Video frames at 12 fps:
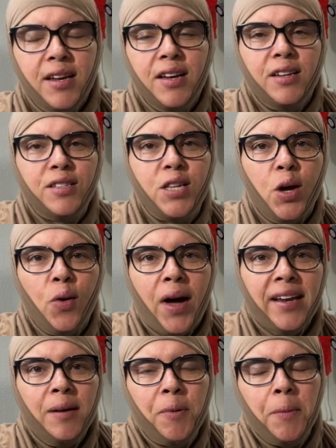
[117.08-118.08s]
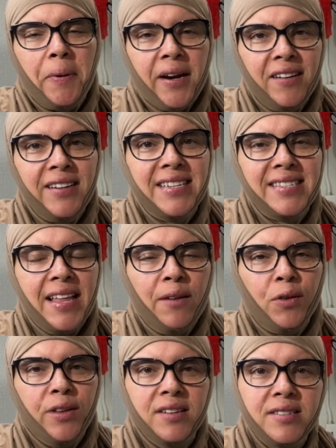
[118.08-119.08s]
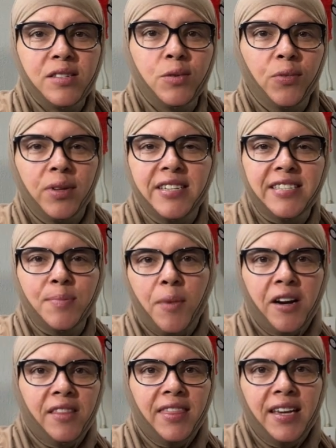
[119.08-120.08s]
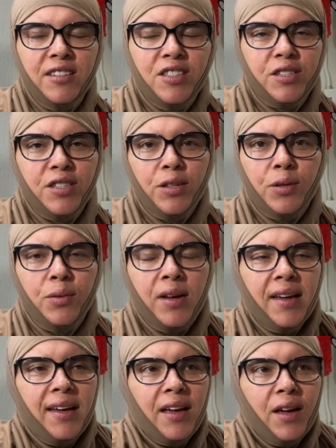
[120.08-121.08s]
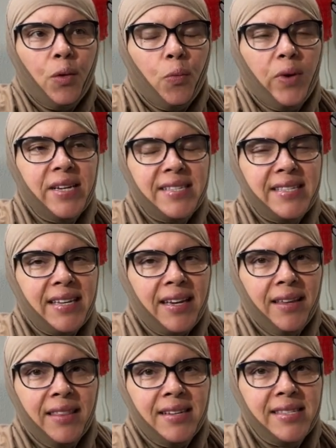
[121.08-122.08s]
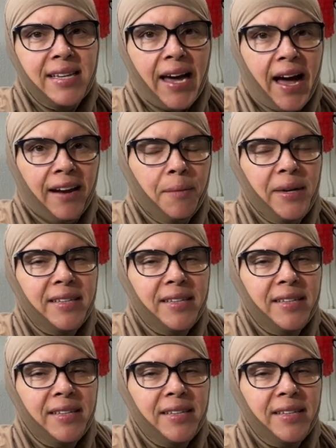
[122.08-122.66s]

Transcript: So on a preparedness level, this is a really smart thing to do. We see in this economy